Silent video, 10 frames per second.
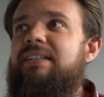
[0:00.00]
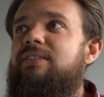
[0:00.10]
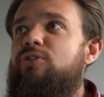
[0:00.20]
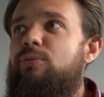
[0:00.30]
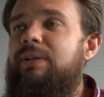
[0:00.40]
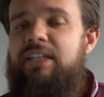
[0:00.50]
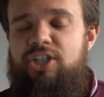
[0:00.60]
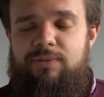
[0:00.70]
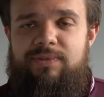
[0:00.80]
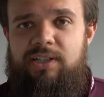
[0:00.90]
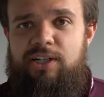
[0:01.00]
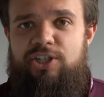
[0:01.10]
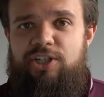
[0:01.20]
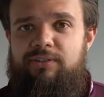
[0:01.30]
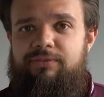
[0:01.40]
I would not even say
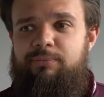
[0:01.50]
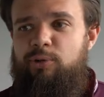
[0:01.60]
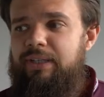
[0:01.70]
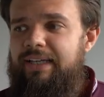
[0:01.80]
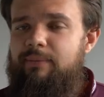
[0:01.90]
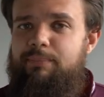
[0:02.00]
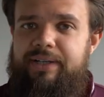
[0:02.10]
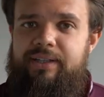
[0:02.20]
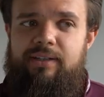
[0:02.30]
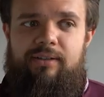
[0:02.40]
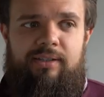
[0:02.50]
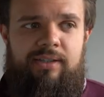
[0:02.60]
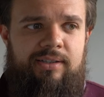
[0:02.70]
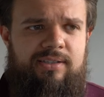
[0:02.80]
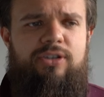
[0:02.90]
that we are looking for customers. Many
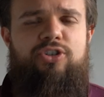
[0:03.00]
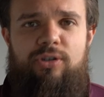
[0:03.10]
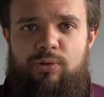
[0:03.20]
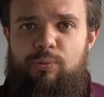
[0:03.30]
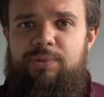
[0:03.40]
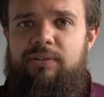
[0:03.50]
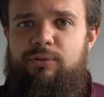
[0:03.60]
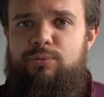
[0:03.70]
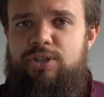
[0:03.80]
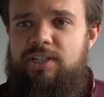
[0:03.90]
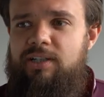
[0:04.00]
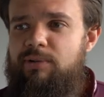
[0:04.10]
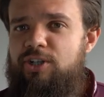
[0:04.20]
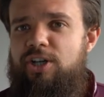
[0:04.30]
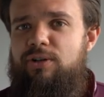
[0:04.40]
companies, including quite large
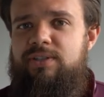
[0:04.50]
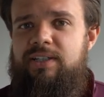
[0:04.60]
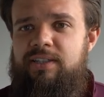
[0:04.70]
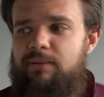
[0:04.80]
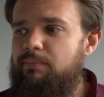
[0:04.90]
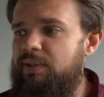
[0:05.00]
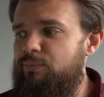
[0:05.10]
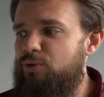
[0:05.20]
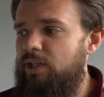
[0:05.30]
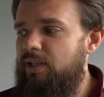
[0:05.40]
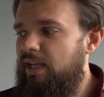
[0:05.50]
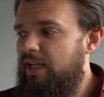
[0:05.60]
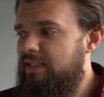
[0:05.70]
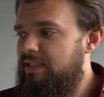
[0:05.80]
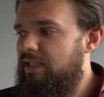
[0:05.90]
ones, turn to
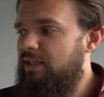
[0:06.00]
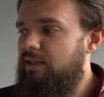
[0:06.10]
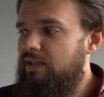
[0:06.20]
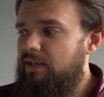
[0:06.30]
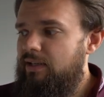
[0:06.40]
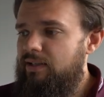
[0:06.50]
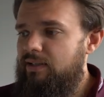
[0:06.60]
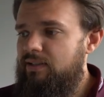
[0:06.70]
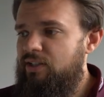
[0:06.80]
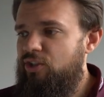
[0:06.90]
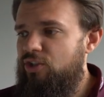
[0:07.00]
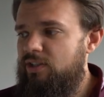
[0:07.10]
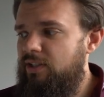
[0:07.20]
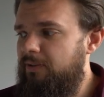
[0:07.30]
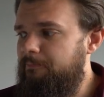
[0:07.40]
us because
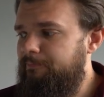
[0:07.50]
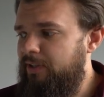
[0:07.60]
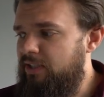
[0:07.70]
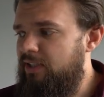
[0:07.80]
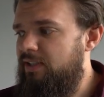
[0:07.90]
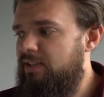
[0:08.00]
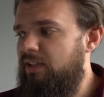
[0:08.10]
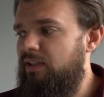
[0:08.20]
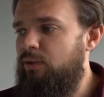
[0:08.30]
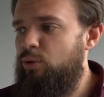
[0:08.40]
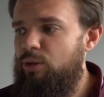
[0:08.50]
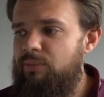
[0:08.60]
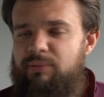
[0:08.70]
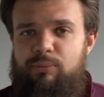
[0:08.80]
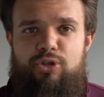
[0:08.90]
the technical characteristics that
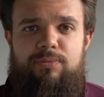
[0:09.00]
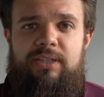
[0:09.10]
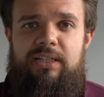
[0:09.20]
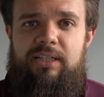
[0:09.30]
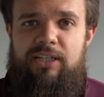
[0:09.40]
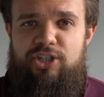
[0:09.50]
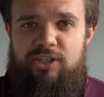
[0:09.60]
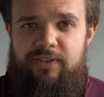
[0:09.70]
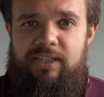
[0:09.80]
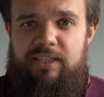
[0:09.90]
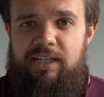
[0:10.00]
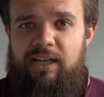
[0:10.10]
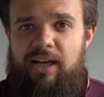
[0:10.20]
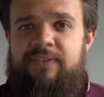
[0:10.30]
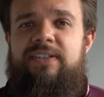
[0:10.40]
we can provide
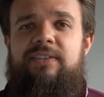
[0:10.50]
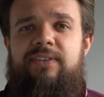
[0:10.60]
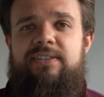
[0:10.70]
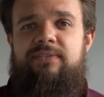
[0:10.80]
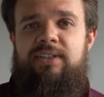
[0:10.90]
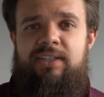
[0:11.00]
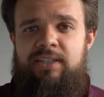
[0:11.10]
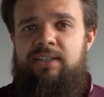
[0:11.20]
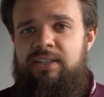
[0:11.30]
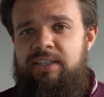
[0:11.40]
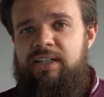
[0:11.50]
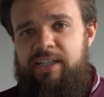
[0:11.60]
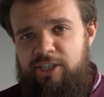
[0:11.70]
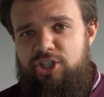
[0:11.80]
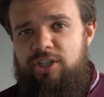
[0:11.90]
our motors with
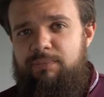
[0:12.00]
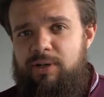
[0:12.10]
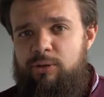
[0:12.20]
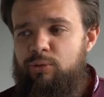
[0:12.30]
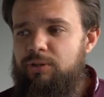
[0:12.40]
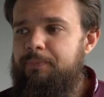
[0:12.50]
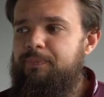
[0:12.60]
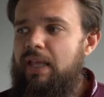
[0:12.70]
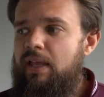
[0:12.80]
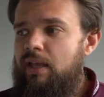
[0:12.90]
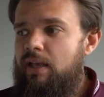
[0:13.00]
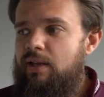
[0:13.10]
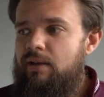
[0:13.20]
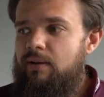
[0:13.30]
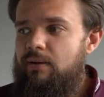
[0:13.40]
and the final product